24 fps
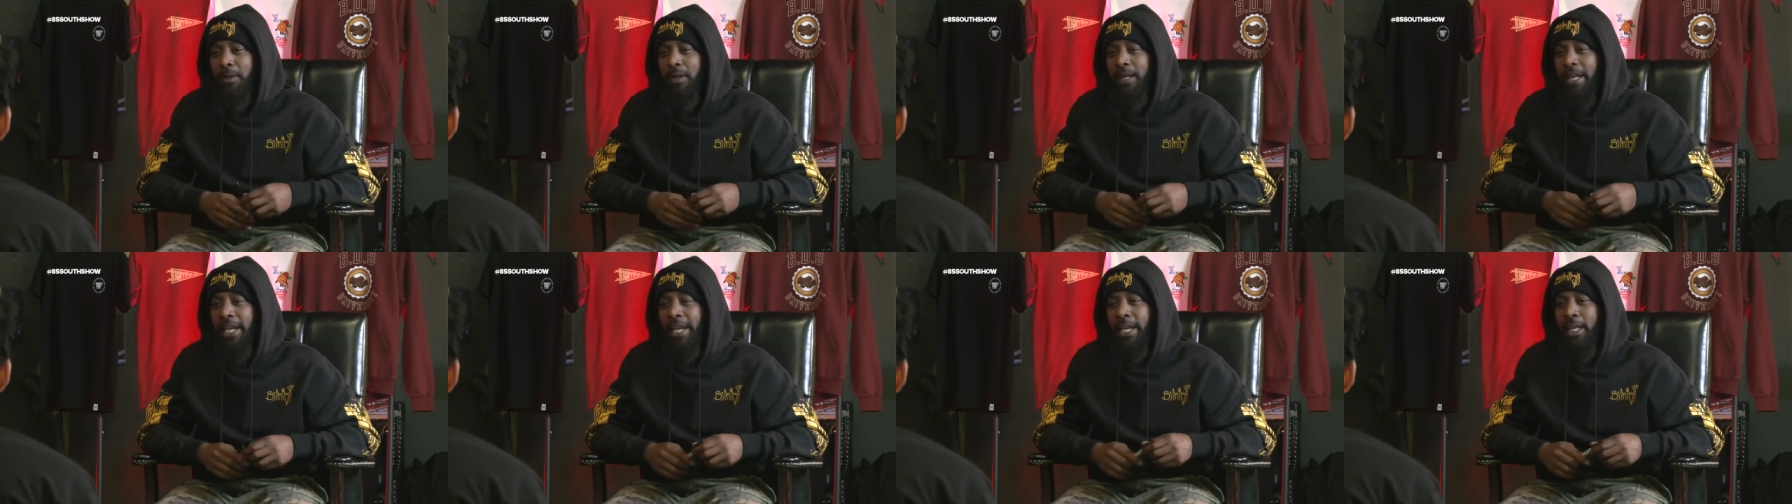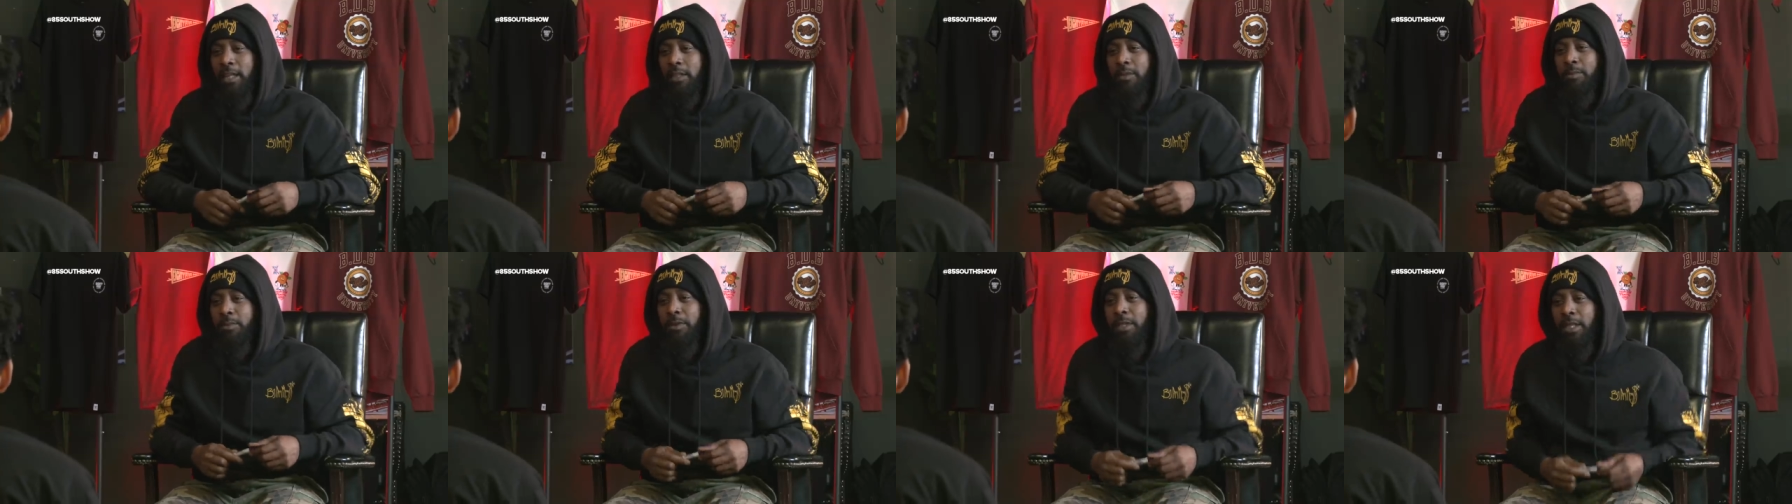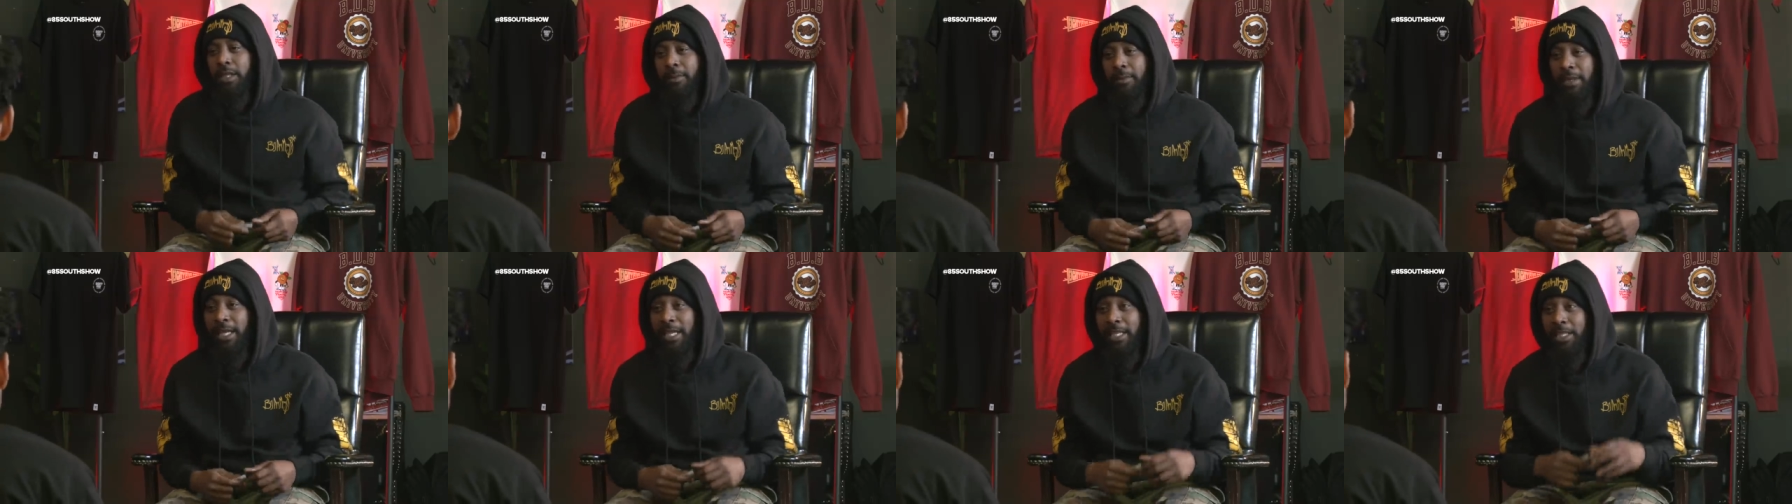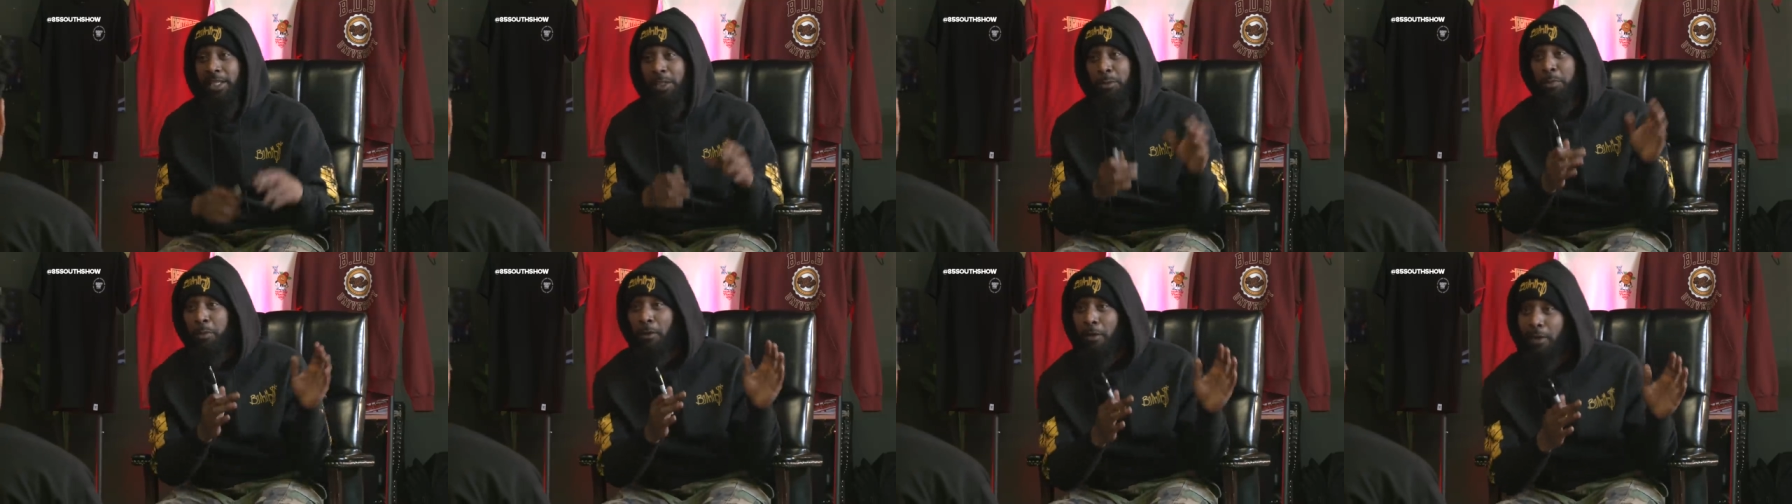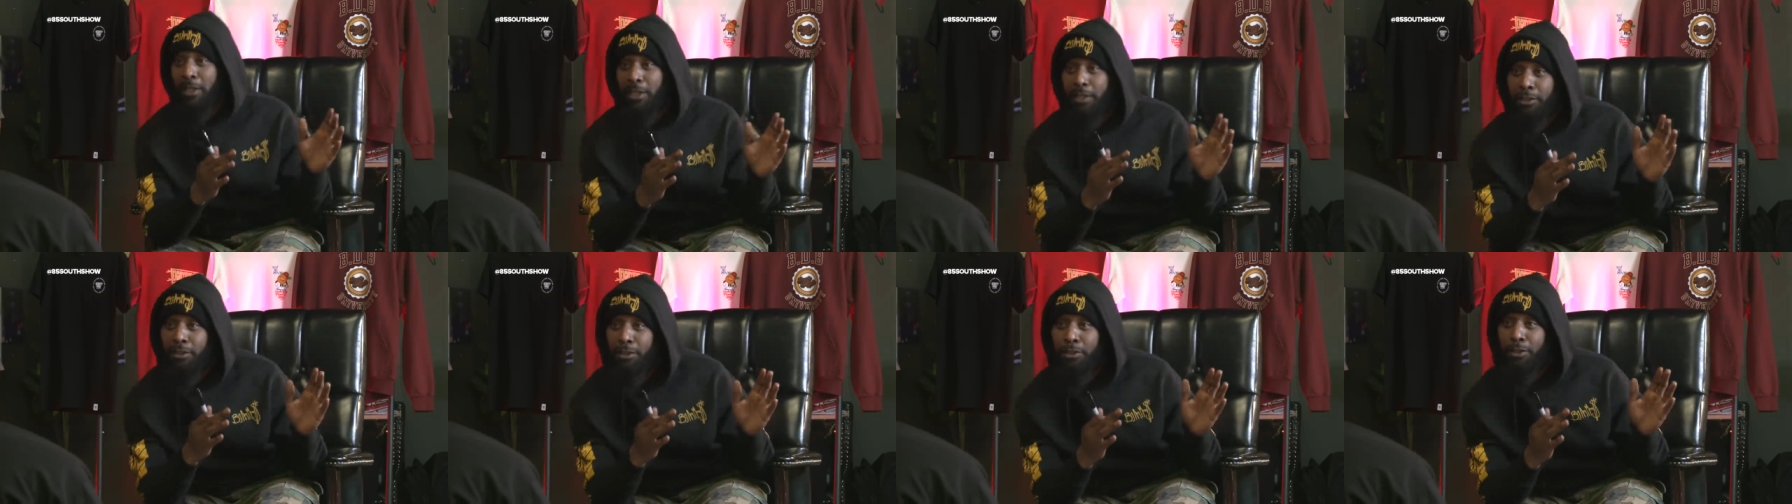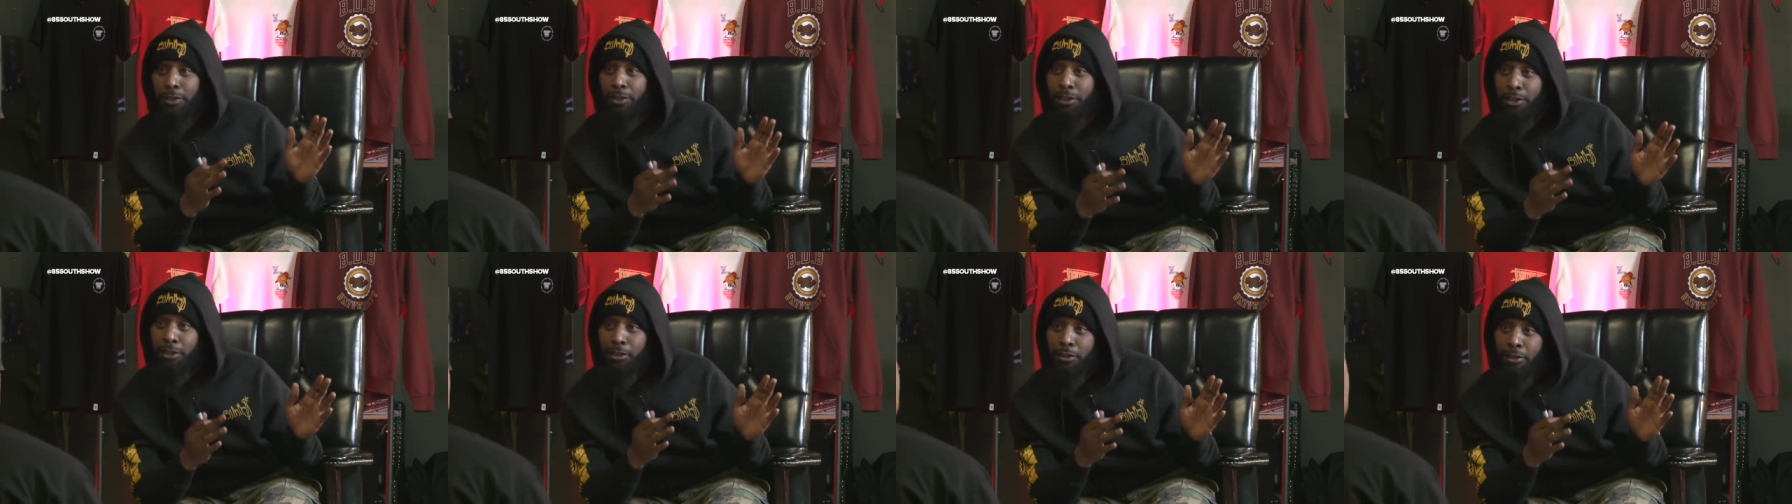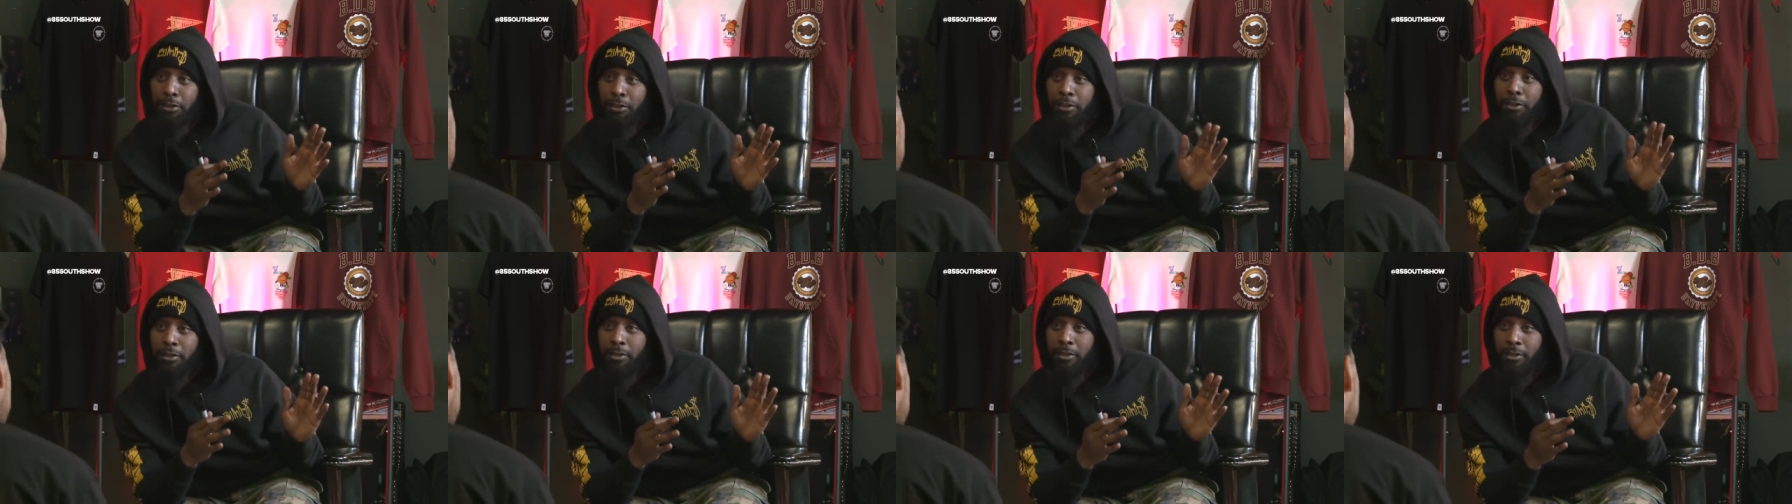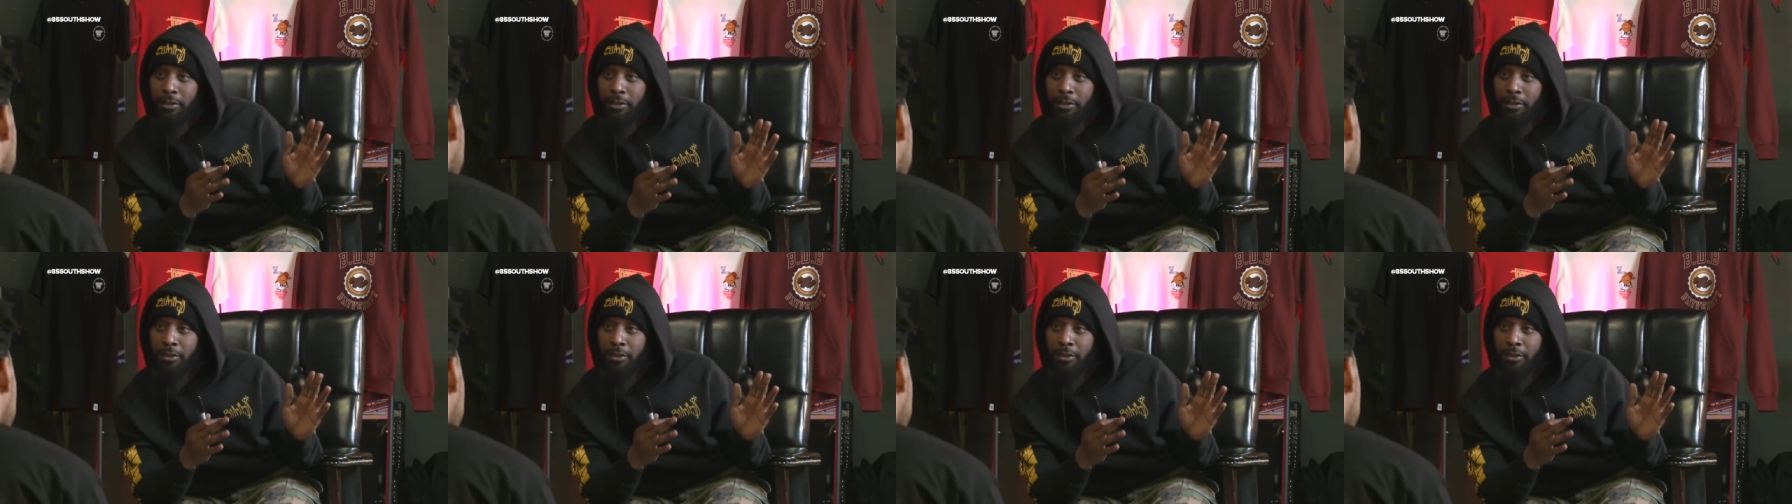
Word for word: part of algebra and they be like, this right. part is understood.